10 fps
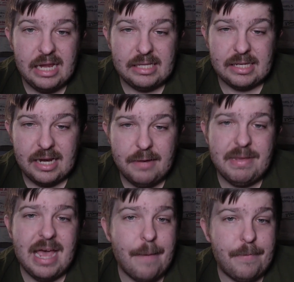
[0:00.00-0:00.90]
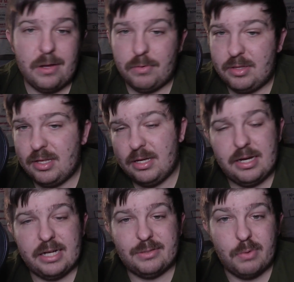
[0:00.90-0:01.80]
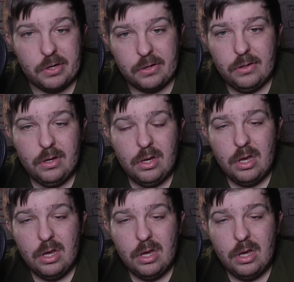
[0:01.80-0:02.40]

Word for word: it's going to be happening within the next week.